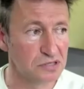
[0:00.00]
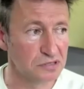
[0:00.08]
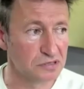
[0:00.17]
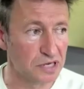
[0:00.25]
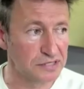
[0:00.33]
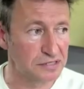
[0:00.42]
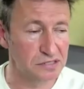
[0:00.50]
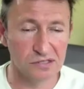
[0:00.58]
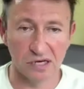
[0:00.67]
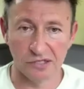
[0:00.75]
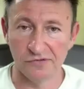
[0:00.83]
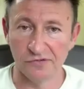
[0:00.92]
in
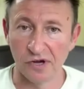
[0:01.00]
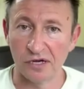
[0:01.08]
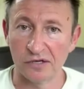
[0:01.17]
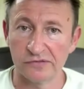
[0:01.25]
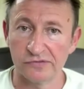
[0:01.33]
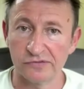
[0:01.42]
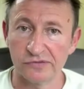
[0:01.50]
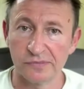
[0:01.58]
1995.